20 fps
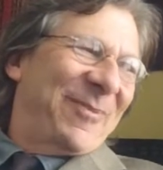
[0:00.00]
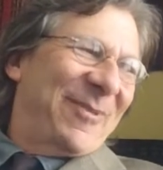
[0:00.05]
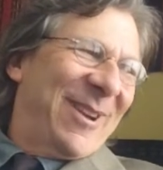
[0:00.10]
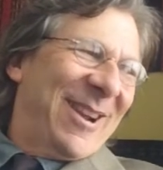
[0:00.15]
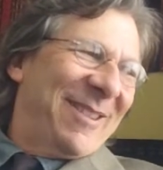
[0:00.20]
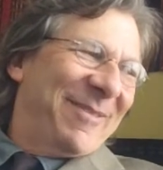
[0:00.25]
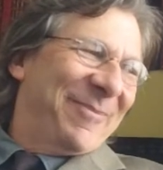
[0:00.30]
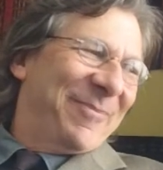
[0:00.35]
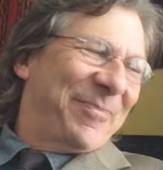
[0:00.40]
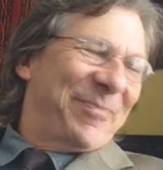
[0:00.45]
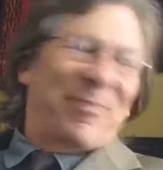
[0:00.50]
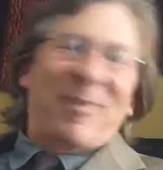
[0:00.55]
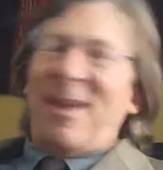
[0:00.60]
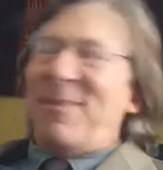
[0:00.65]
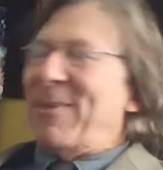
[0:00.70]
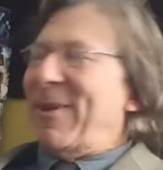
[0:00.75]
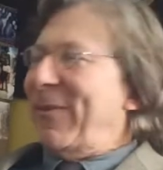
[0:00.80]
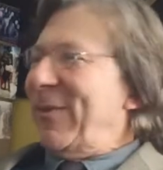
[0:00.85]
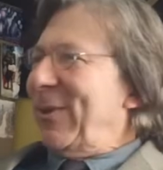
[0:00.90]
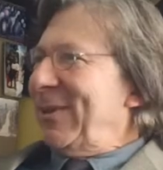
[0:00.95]
okay.
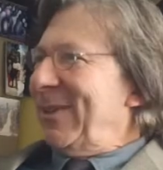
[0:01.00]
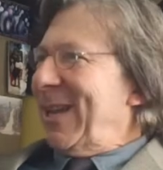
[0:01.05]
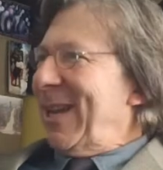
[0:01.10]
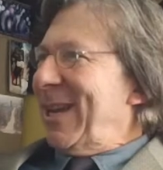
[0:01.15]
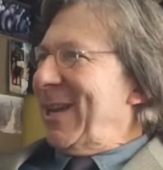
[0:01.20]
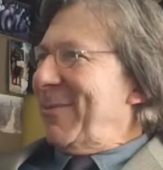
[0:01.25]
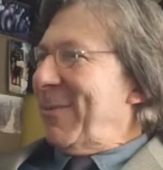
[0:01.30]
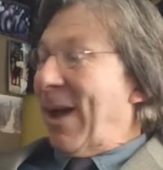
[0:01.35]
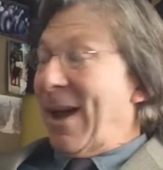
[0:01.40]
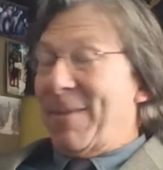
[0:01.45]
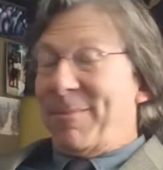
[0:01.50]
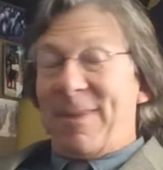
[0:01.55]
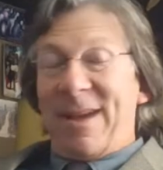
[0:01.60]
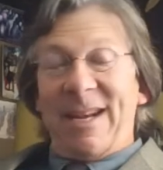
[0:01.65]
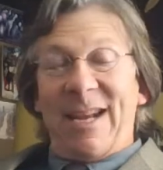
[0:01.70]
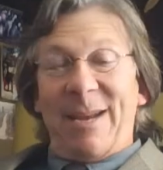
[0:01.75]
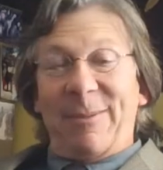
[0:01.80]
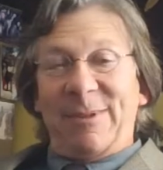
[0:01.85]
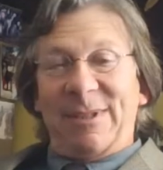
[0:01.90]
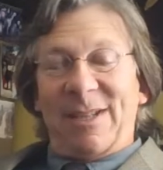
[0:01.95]
My full name, uh, my
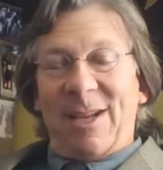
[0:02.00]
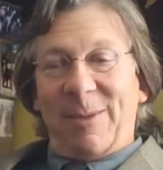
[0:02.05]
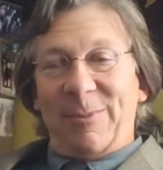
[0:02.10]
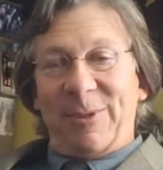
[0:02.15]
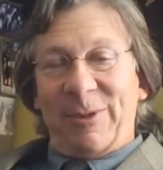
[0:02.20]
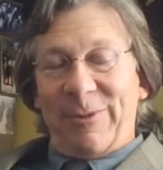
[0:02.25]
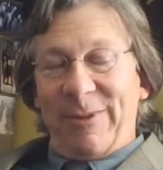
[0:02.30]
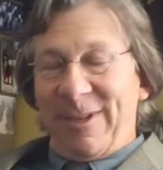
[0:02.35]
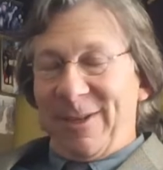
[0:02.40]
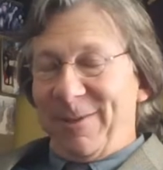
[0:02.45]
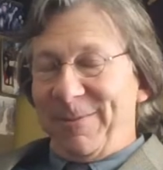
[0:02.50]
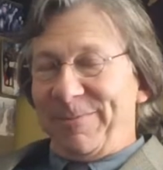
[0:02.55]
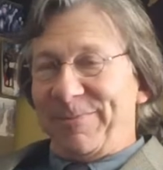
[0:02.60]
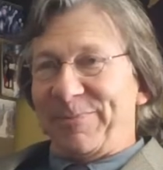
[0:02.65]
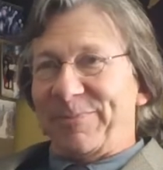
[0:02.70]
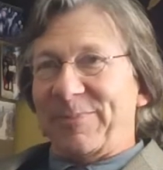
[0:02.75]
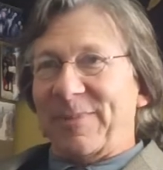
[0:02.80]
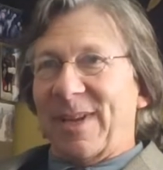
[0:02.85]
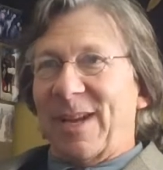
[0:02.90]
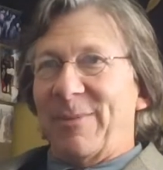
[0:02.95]
name is Tom Turino.
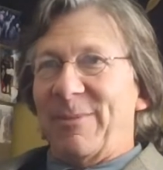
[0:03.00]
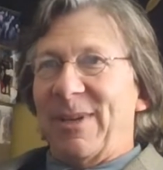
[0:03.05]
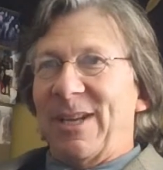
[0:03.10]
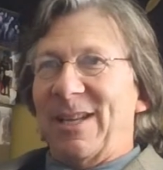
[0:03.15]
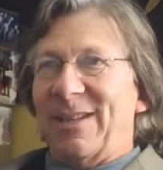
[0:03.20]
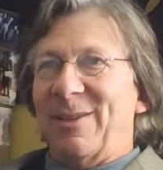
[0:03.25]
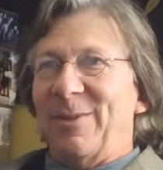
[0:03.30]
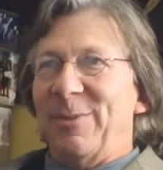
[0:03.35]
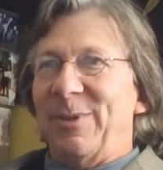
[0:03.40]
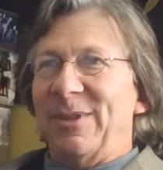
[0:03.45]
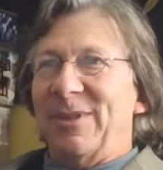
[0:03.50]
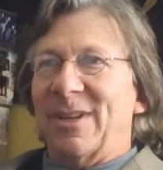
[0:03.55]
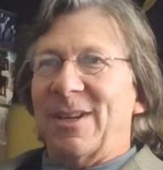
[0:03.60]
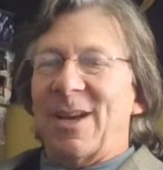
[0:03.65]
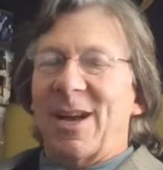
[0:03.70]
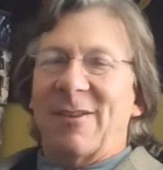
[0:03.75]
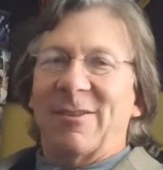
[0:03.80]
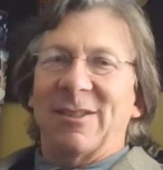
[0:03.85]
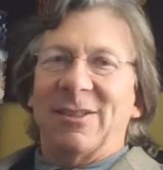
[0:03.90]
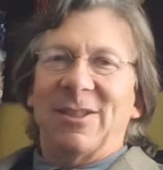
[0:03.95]
I'm an
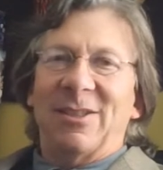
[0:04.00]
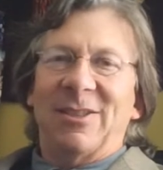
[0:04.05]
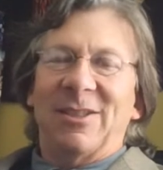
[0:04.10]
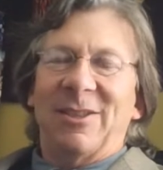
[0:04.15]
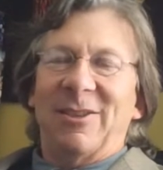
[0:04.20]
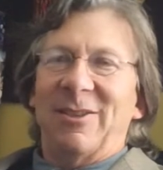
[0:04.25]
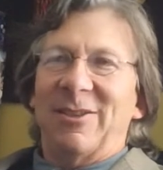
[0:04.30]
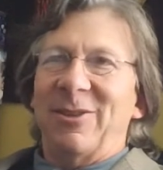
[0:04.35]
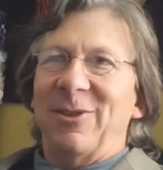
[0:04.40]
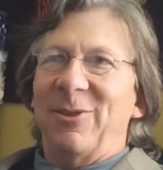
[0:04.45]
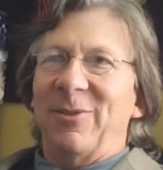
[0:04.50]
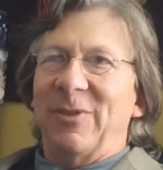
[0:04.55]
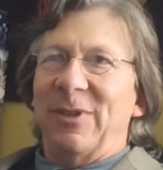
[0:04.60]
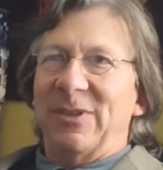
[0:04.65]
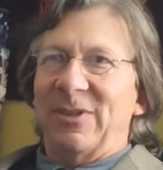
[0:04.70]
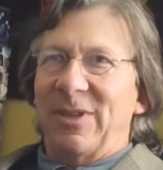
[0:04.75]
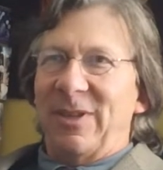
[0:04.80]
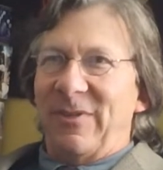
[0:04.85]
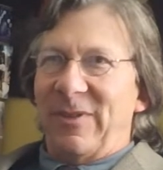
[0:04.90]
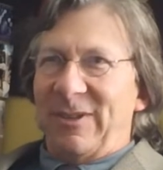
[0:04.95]
ethnomusicologist here at the
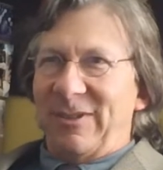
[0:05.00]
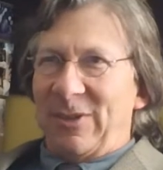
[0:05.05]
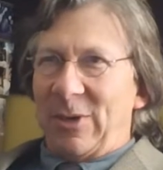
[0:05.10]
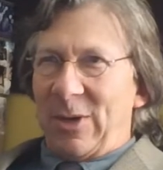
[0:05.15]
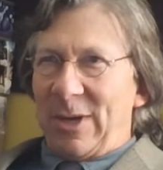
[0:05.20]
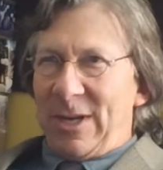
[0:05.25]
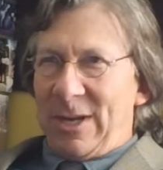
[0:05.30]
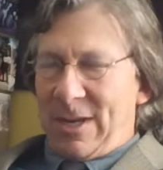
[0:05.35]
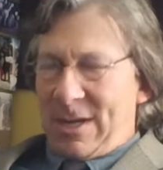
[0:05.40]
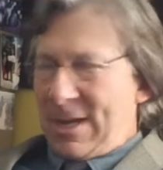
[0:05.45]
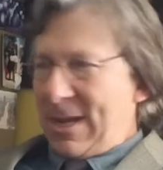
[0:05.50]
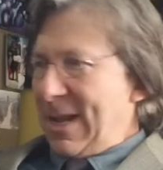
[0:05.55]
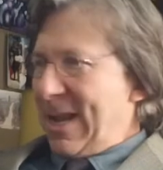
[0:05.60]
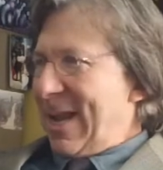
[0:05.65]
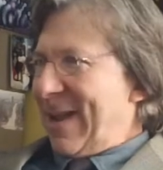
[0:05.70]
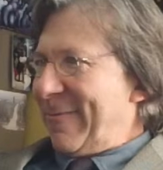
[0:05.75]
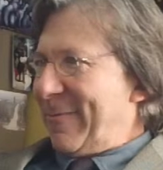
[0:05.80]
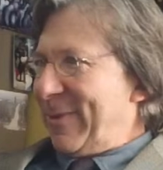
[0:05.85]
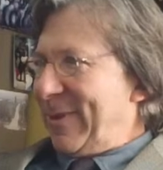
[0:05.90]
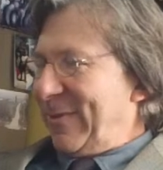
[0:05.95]
University of Illinois.
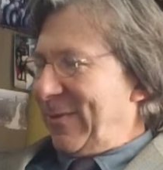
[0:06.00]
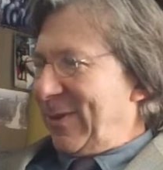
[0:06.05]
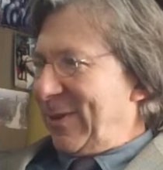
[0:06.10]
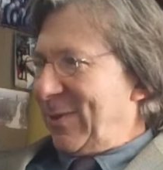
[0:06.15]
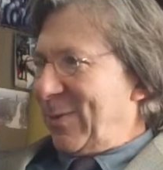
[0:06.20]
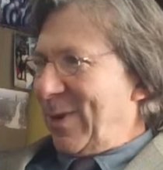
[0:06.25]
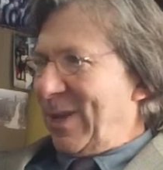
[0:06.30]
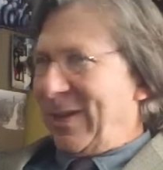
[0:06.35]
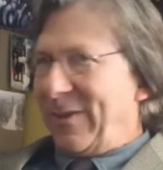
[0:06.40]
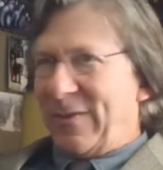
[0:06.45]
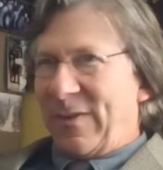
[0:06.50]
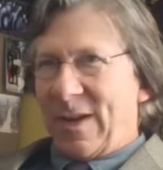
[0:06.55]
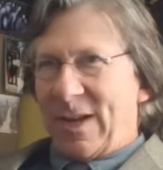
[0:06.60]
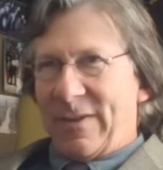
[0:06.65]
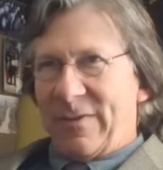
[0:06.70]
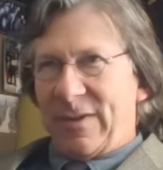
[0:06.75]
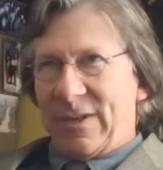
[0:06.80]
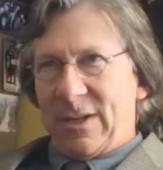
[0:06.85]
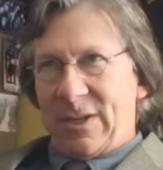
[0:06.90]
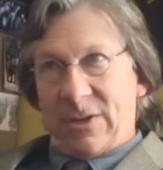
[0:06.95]
I've been for 25
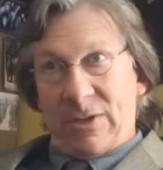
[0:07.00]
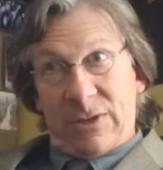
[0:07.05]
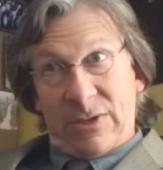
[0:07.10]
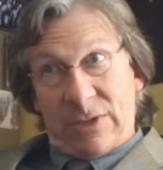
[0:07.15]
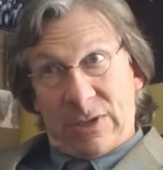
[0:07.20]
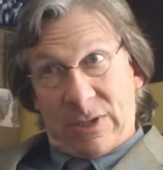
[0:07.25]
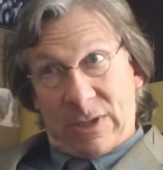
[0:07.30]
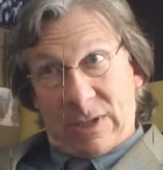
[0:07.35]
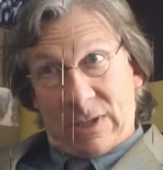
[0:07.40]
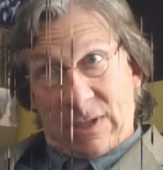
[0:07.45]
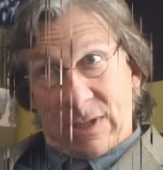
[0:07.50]
years.